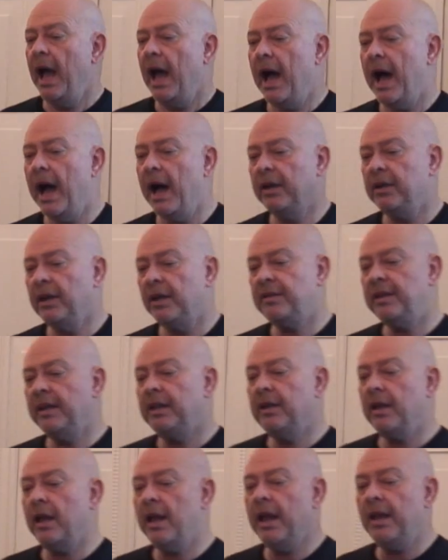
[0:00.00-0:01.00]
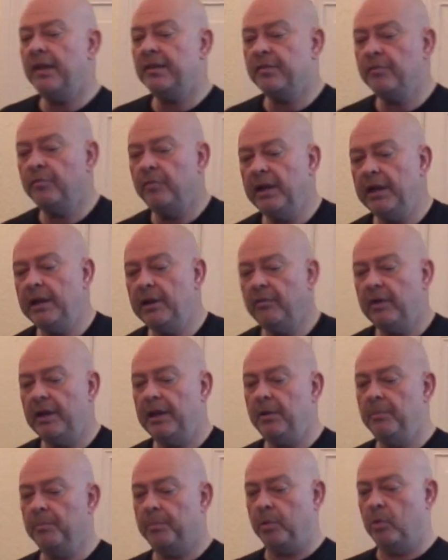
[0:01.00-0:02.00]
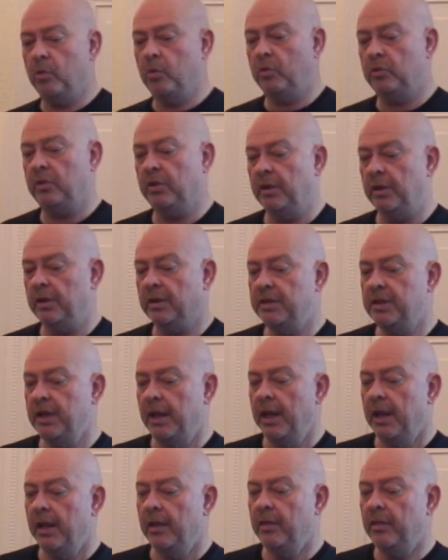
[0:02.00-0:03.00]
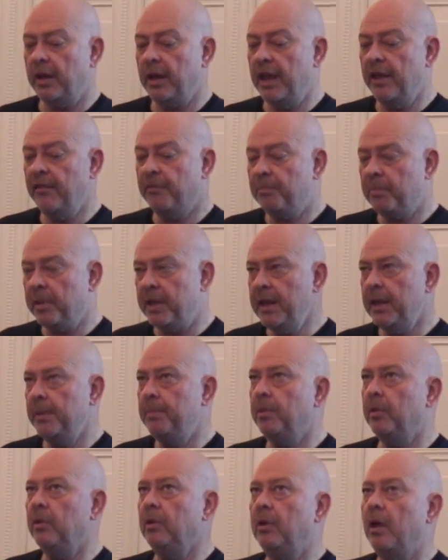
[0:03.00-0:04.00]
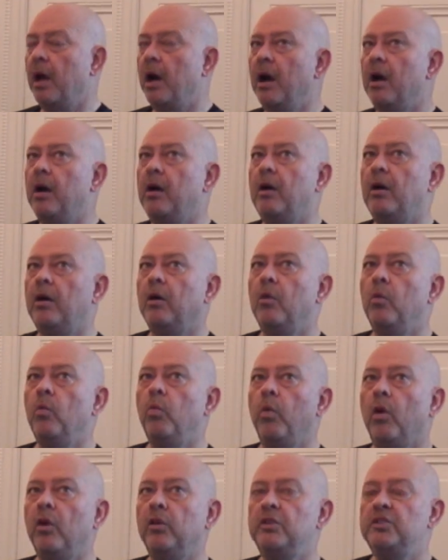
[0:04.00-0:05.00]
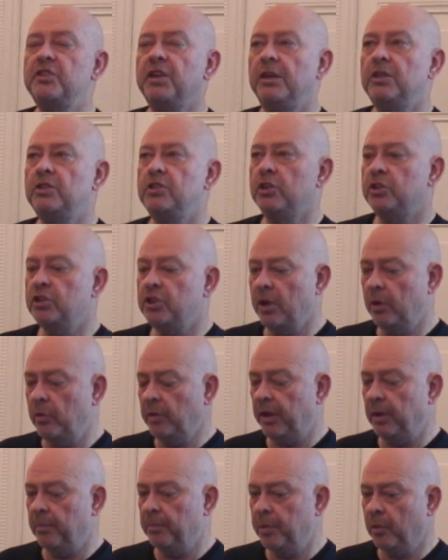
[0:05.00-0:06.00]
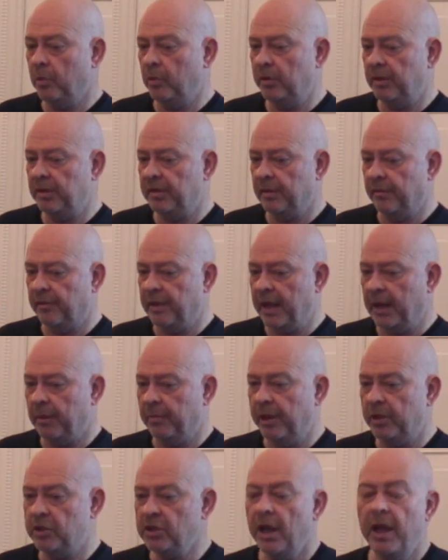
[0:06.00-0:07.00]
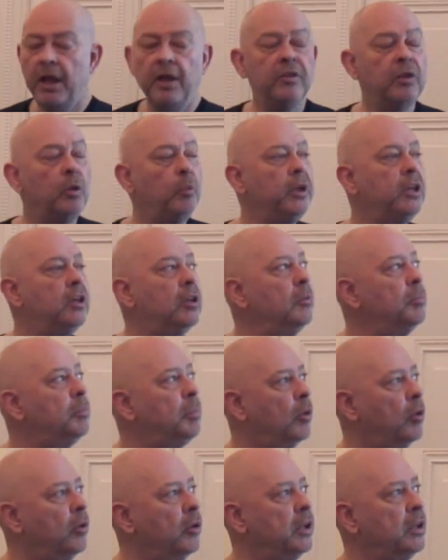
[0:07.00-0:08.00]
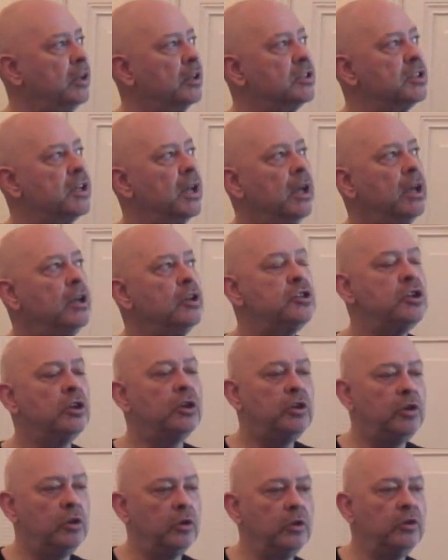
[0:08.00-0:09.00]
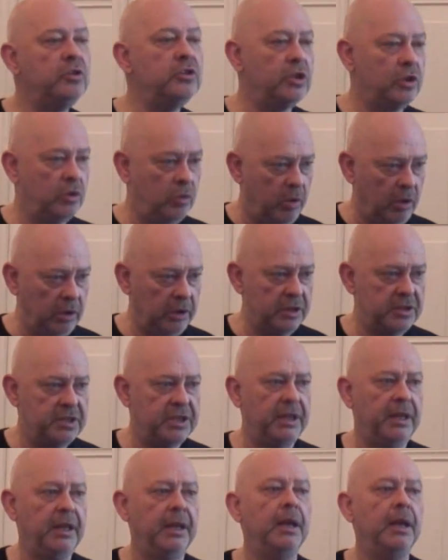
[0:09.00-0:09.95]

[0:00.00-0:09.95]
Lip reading: And I think it's really, really important that if people are wanting to show the importance of language, that we can point to good quality